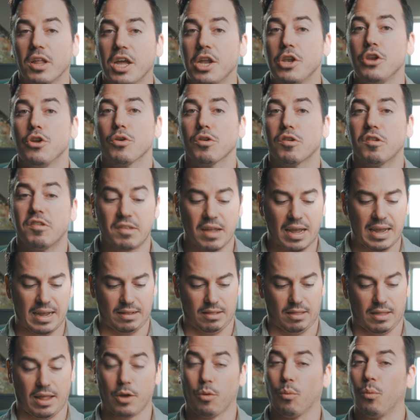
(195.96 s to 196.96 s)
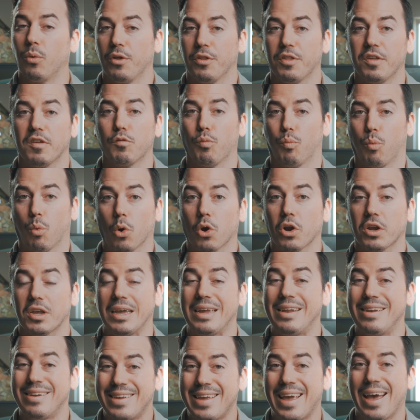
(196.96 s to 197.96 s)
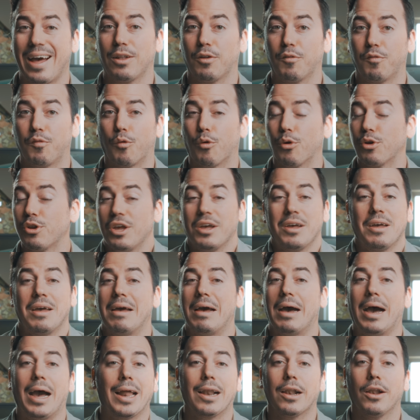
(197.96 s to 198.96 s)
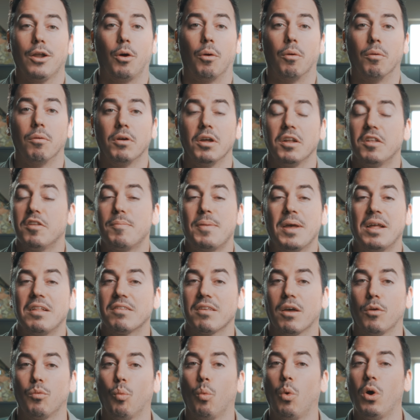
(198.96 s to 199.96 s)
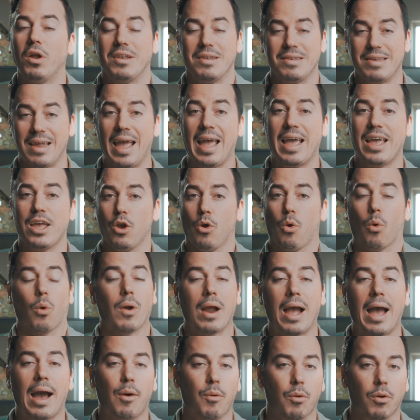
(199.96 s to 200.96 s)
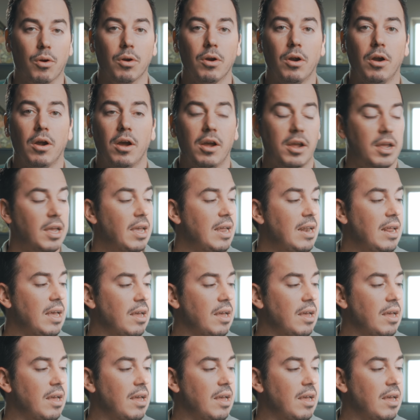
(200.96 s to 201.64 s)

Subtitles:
in your state, like will this work in California? I don't know. It depends on what day or hour it